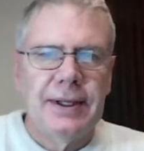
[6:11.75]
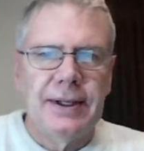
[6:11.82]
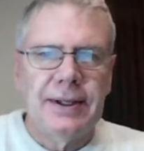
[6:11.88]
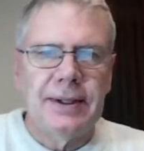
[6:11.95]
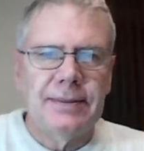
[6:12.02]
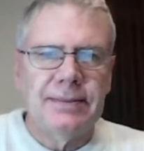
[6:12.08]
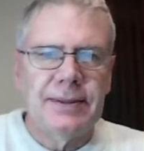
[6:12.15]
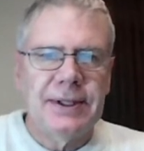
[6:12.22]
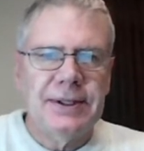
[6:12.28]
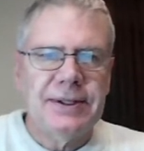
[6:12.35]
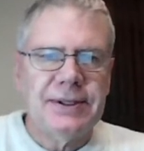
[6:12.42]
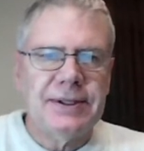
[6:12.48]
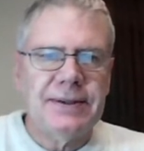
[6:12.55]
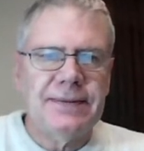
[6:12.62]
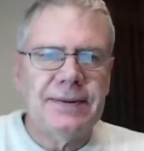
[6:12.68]
This
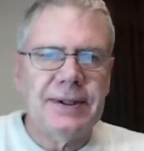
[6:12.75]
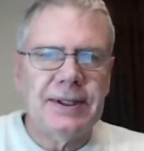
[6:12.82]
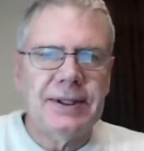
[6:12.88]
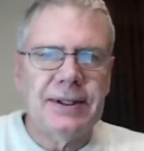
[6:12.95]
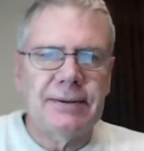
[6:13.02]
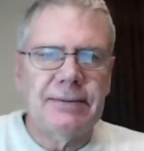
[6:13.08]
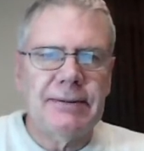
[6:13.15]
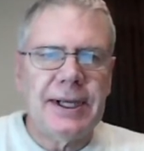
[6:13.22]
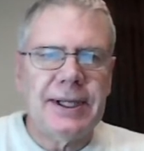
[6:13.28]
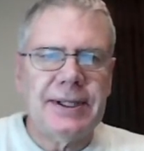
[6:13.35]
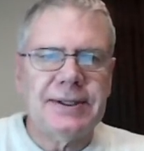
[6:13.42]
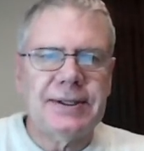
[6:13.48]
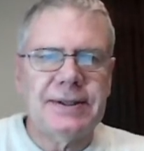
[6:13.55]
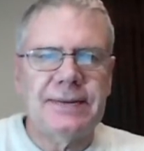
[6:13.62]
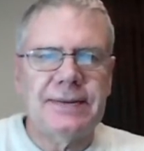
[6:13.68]
is the function, the red
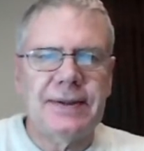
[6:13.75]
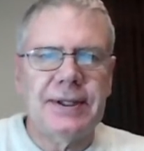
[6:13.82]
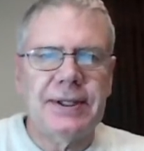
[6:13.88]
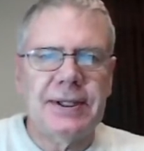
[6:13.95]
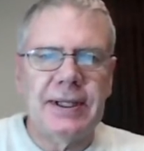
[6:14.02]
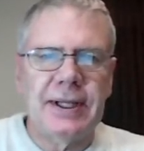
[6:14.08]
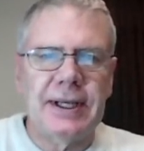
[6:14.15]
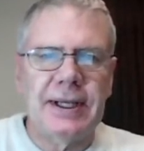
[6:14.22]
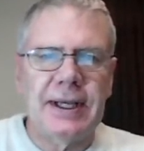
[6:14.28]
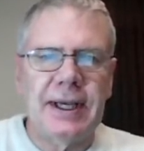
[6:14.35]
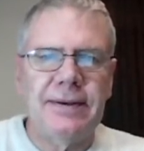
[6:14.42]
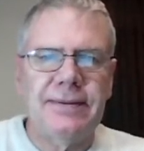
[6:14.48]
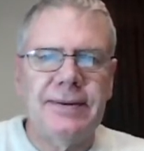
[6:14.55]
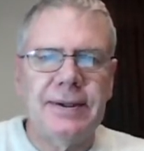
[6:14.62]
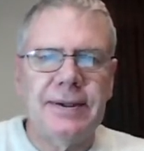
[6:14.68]
is the function it
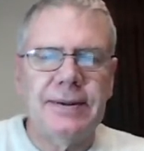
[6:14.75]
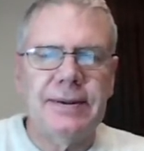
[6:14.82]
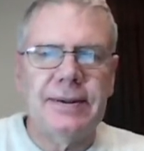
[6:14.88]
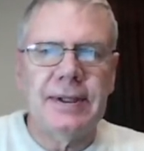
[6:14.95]
gave you.